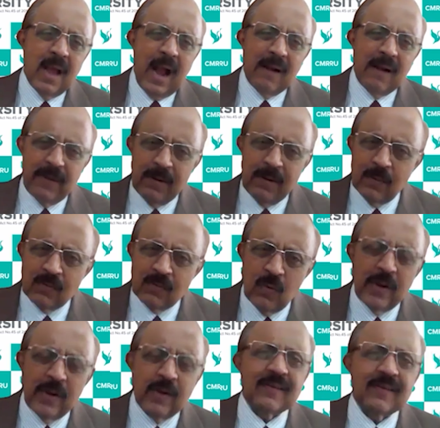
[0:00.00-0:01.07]
And when it was
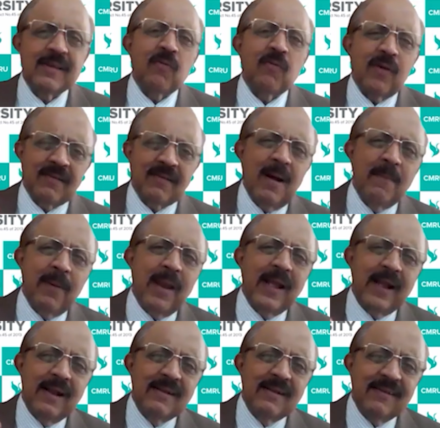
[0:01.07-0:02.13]
going, see, for example,
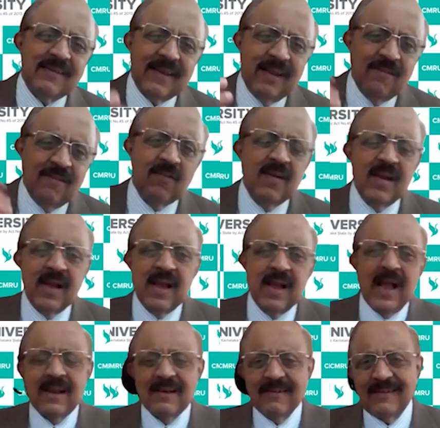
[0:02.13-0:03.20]
I can just give
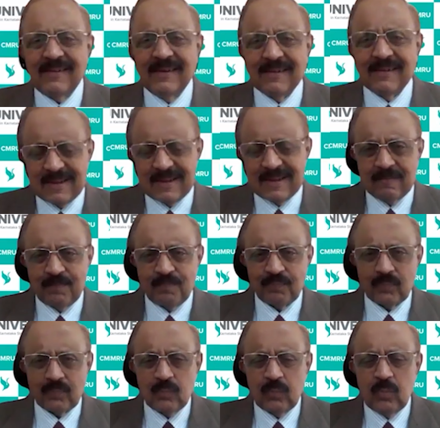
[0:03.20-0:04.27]
an instance.
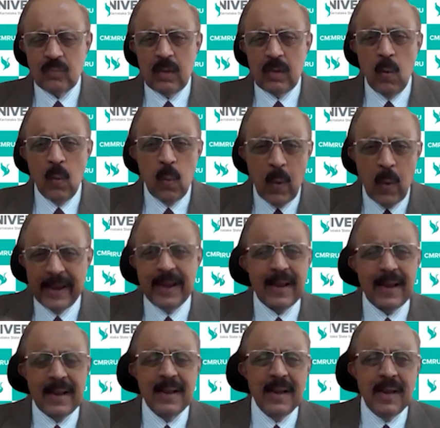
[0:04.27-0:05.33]

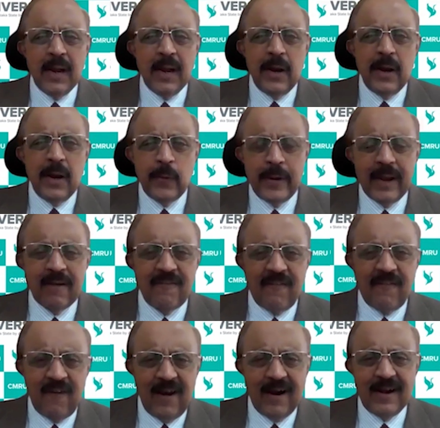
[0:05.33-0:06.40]
Why during
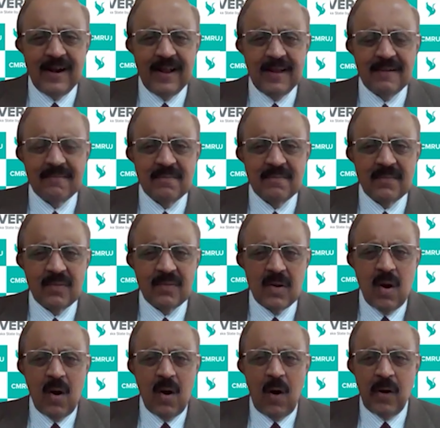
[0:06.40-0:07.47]
flood
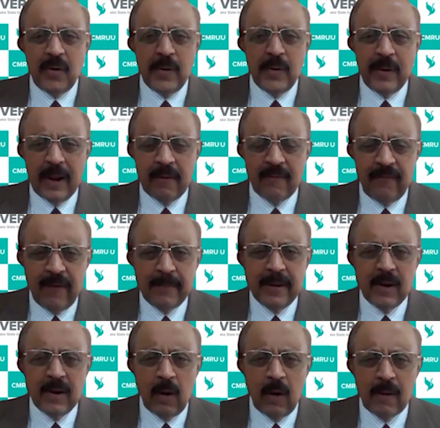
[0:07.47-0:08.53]
or during
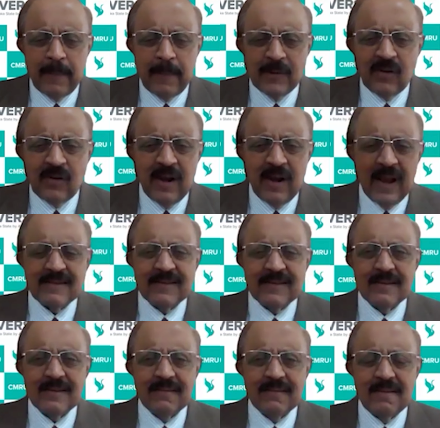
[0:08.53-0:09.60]
famine or
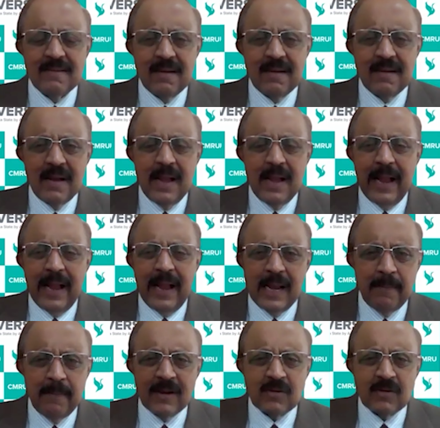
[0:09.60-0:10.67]
pestilence,
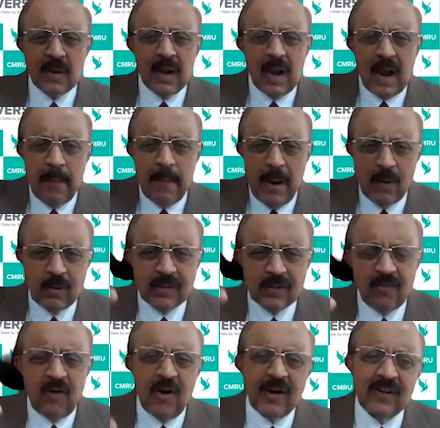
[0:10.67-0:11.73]
animals come out of
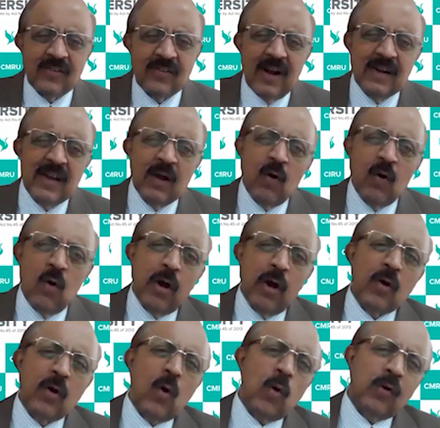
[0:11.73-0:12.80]
the forest and they go
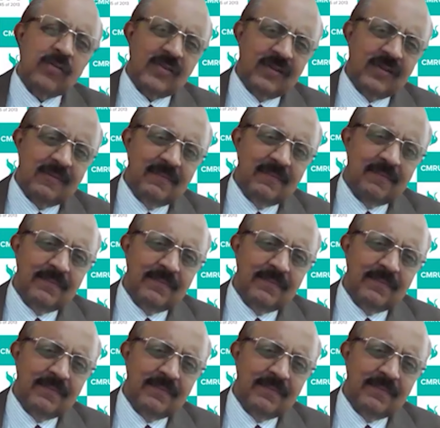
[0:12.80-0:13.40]
on roads?